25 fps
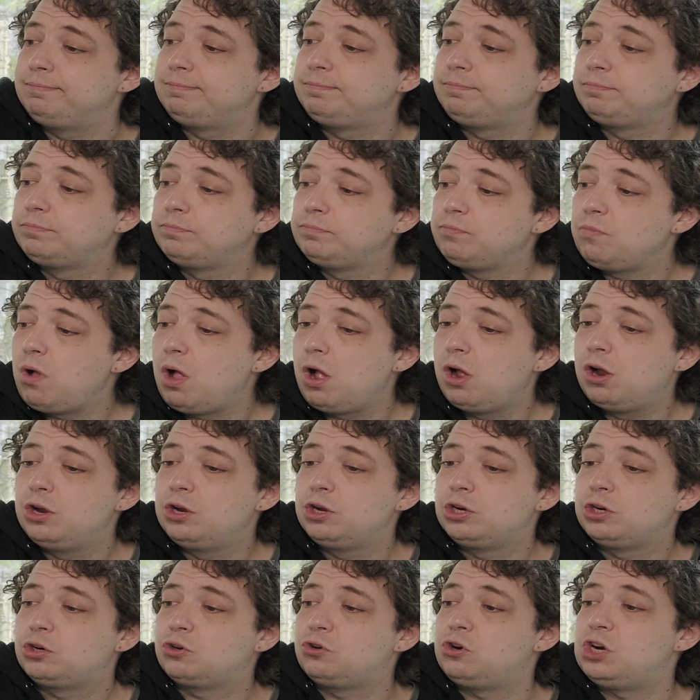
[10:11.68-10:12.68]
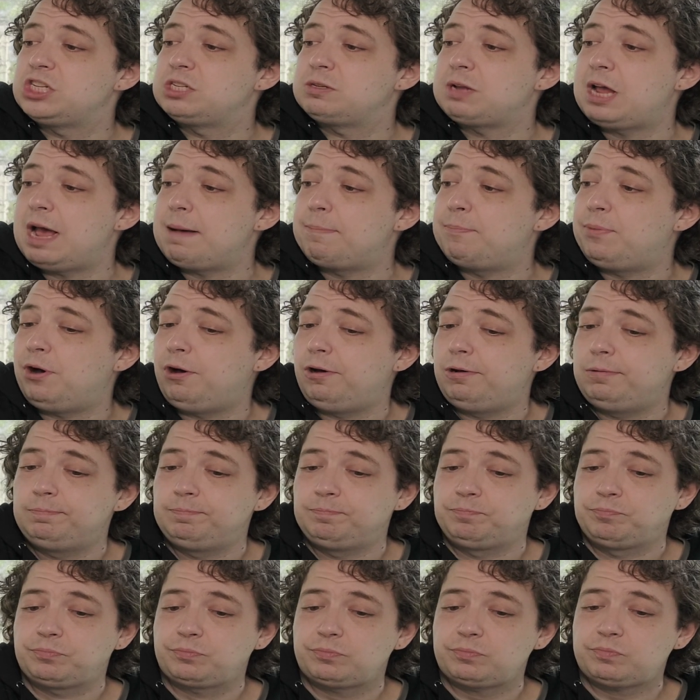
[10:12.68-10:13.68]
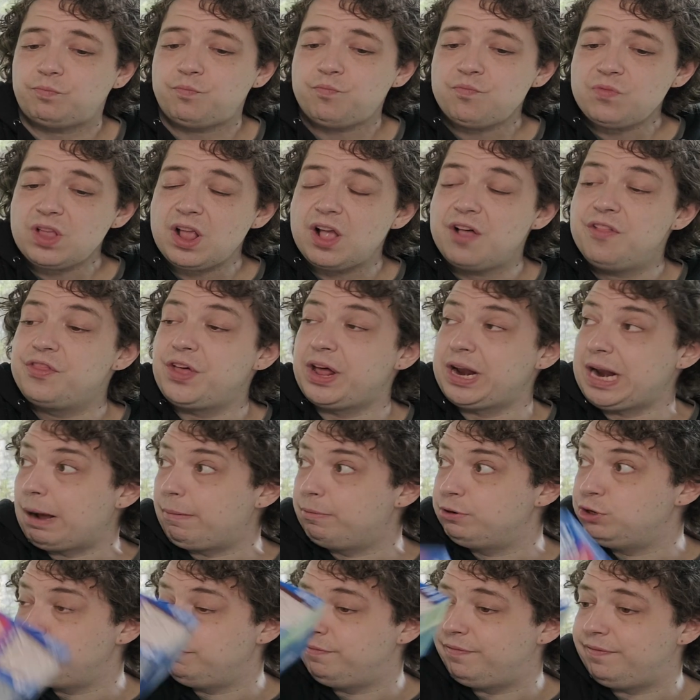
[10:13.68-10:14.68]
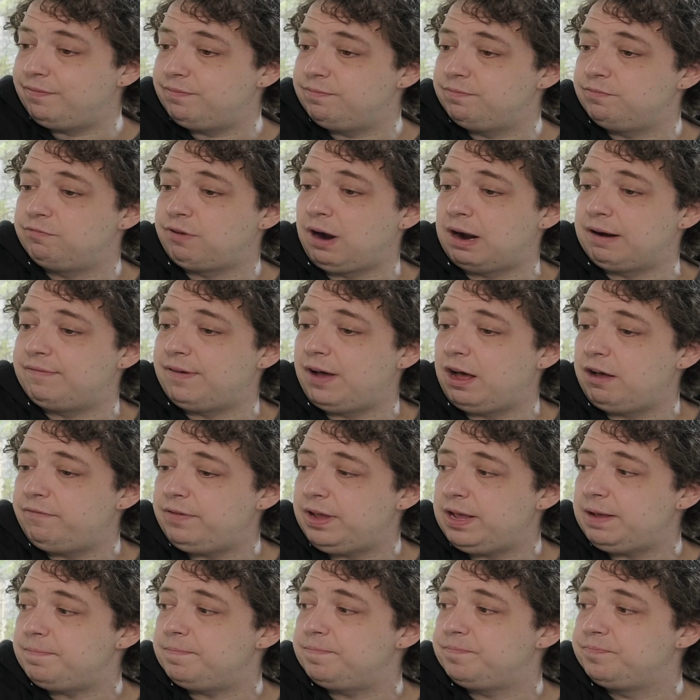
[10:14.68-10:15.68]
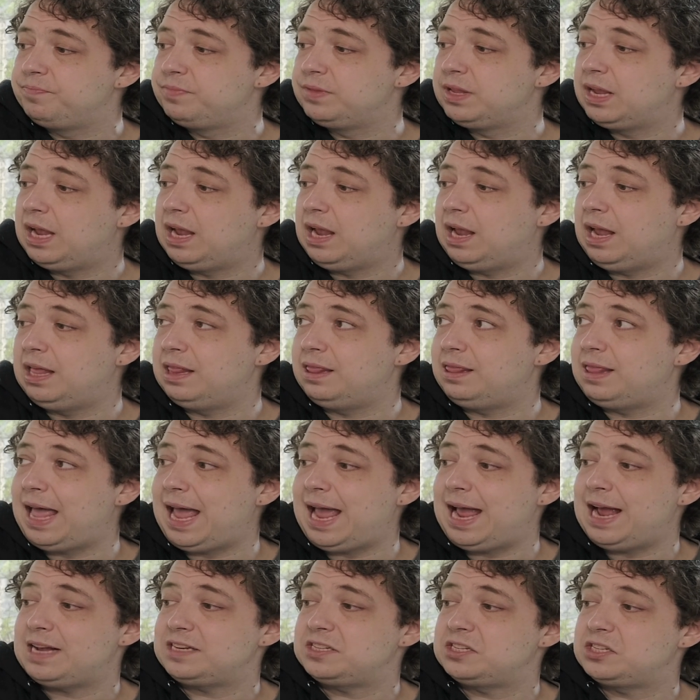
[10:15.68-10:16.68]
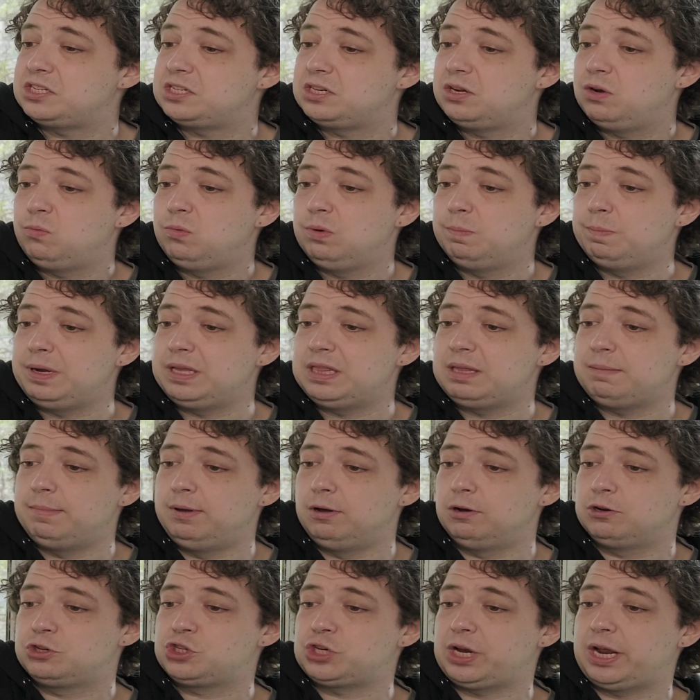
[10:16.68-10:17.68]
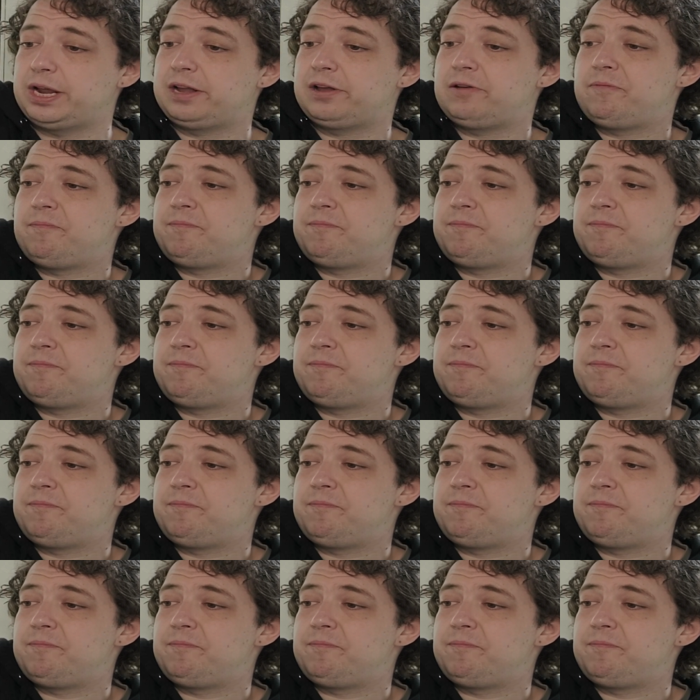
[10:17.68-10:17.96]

There you go. Apple, then I would do Red Velvet. Yeah. And last, I would agree. The milkshake.